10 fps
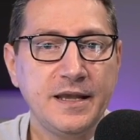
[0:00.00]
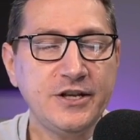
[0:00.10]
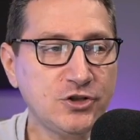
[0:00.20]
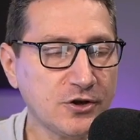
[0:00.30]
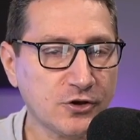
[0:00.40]

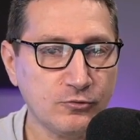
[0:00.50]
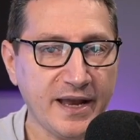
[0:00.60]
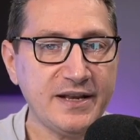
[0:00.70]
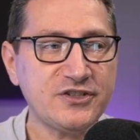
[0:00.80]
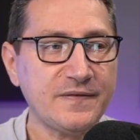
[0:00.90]
He took the
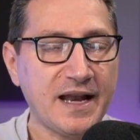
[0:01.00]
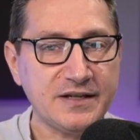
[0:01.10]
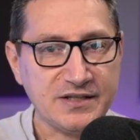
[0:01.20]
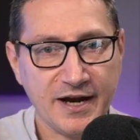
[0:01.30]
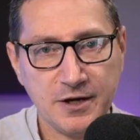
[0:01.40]
reins of
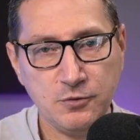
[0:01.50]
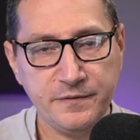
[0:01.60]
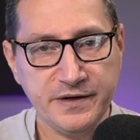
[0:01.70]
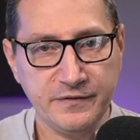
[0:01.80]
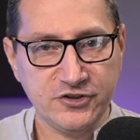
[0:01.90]
that entire
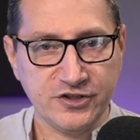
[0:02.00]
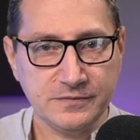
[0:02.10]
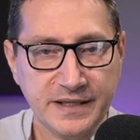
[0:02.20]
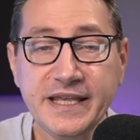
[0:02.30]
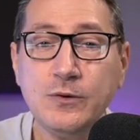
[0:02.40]
movie
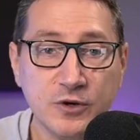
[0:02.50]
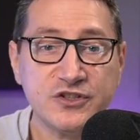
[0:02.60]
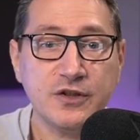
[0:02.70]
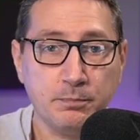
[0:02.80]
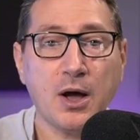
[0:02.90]
division. He
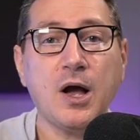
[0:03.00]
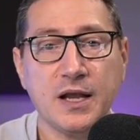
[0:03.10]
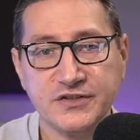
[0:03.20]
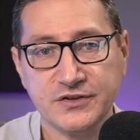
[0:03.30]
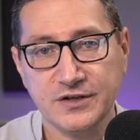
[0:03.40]
was the
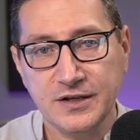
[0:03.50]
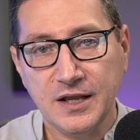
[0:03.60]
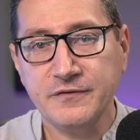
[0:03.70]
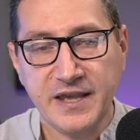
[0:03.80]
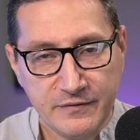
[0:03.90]
boss
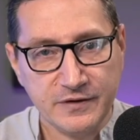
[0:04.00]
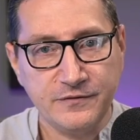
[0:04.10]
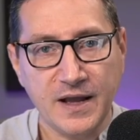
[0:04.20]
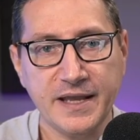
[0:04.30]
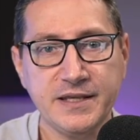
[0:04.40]
of Kevin
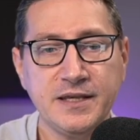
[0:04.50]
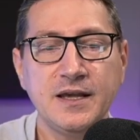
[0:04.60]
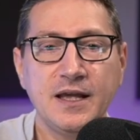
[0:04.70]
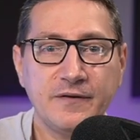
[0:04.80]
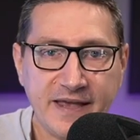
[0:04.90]

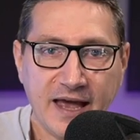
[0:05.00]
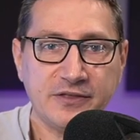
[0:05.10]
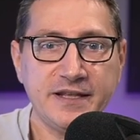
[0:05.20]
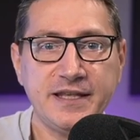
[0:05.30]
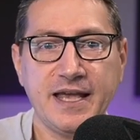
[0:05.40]
Feige, of
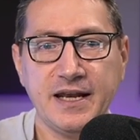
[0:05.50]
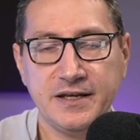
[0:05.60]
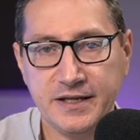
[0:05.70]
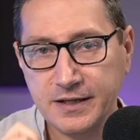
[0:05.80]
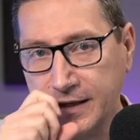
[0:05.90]
Kathleen
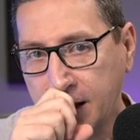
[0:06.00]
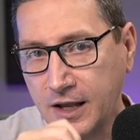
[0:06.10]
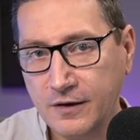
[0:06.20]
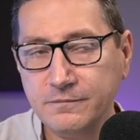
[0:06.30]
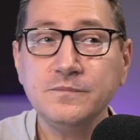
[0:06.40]
Kennedy,
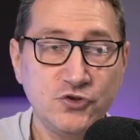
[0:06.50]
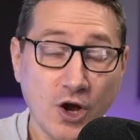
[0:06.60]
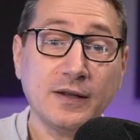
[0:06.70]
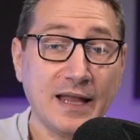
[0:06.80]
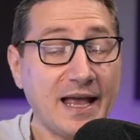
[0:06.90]
of
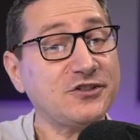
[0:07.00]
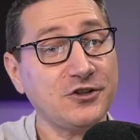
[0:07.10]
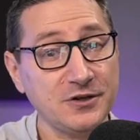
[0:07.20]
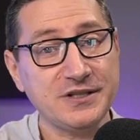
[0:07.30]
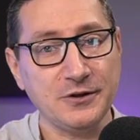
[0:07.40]
John
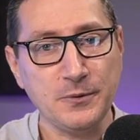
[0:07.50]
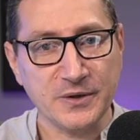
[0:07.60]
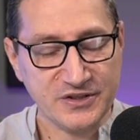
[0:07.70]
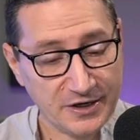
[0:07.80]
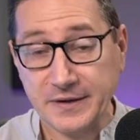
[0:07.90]
Lasseter until he
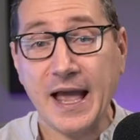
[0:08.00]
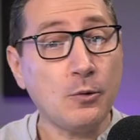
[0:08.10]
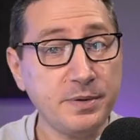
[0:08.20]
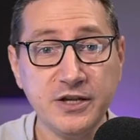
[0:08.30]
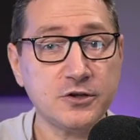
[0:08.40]
wasn't there,
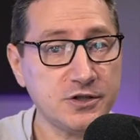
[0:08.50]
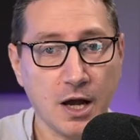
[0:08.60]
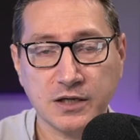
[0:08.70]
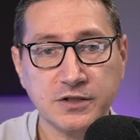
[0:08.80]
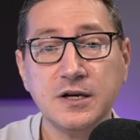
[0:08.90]
now Peter
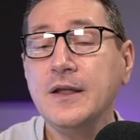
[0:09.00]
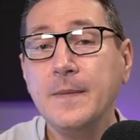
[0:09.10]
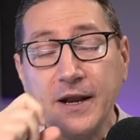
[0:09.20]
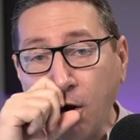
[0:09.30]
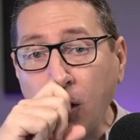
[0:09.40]
Docter,
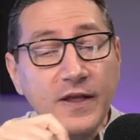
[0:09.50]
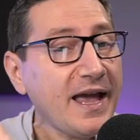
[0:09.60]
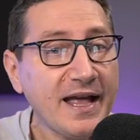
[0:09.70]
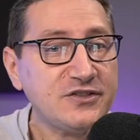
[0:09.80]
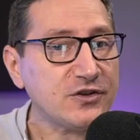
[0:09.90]
and all the
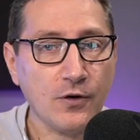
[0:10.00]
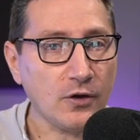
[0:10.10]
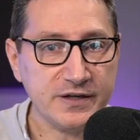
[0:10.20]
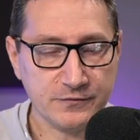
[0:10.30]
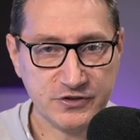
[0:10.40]
heads of
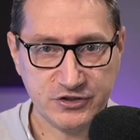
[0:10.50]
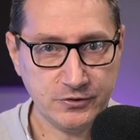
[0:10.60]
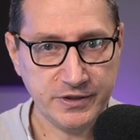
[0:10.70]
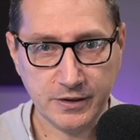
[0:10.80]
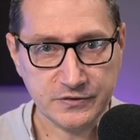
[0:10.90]
all the different
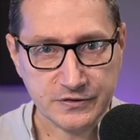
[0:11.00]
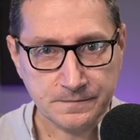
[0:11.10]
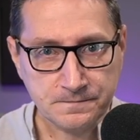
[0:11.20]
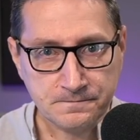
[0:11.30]
studios.